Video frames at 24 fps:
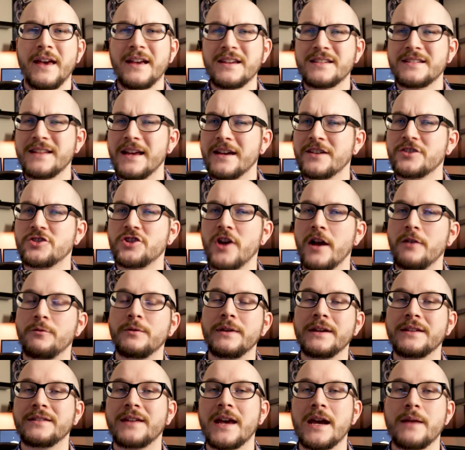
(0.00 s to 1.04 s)
King snakes
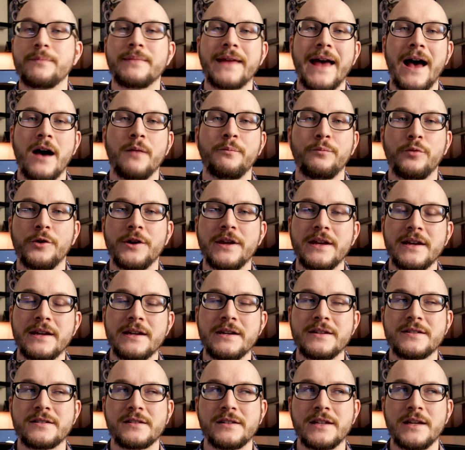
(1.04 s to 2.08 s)
generally tame down pretty
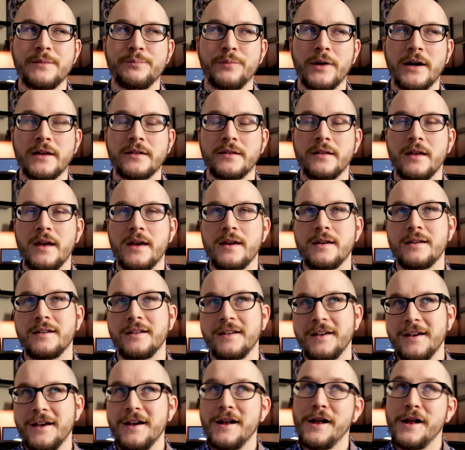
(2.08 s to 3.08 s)
easily, but they